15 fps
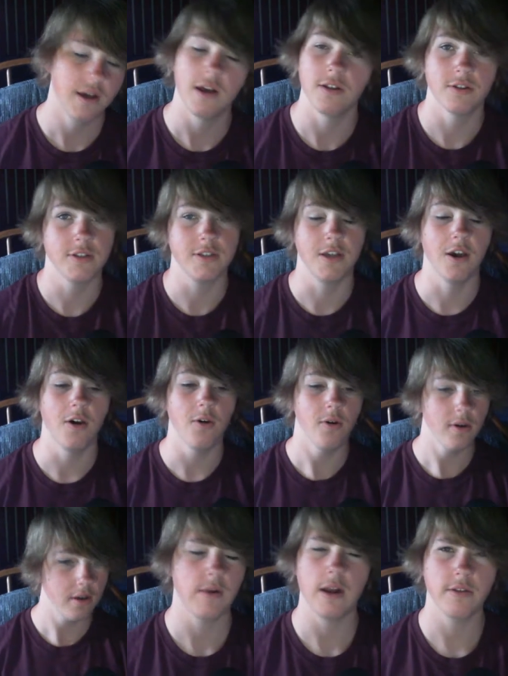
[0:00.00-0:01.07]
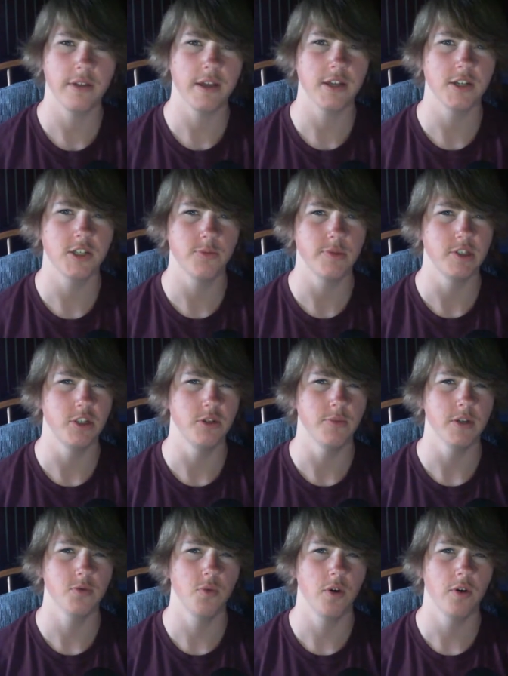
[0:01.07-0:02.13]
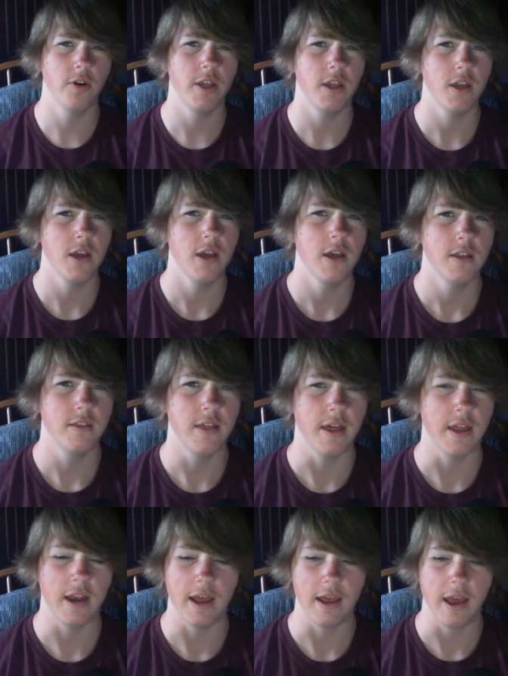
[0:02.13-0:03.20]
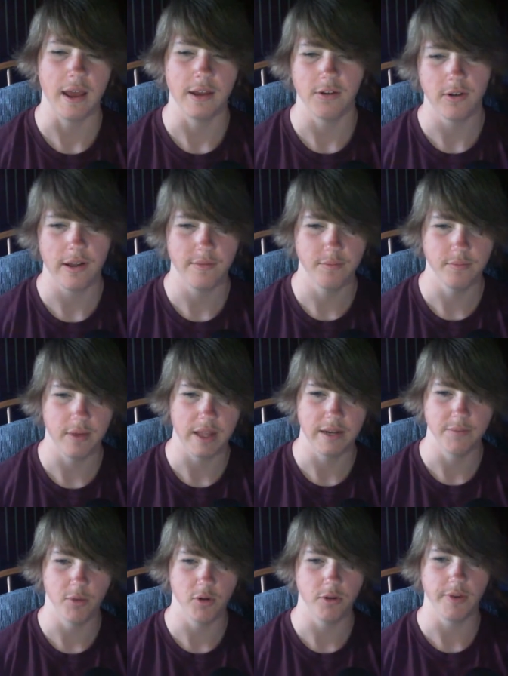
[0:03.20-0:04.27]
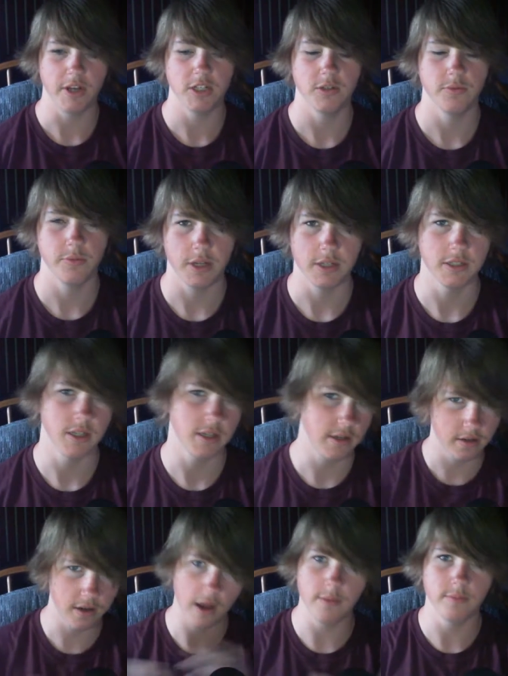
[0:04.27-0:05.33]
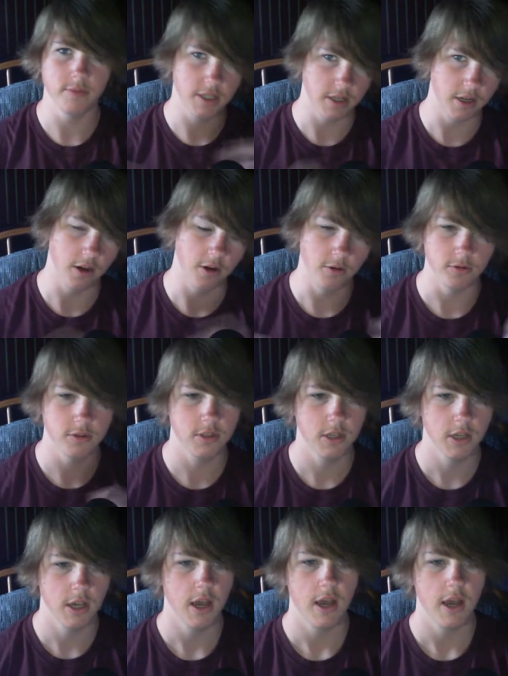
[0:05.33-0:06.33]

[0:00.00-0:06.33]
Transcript: I'll just go. I don't think it should be too much worry that I, I don't have any motivation because it comes and goes.